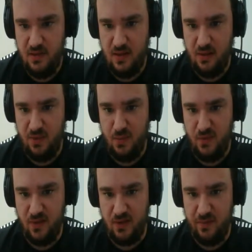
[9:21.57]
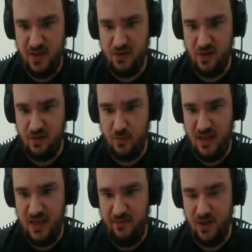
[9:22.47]
And we move on to page 6.
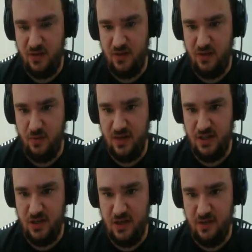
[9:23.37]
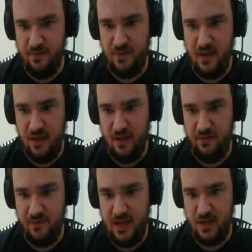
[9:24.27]
We have a continuation of the
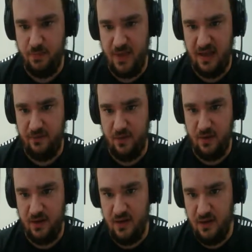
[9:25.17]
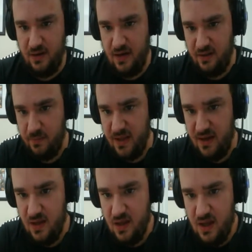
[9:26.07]
flashback for another bit.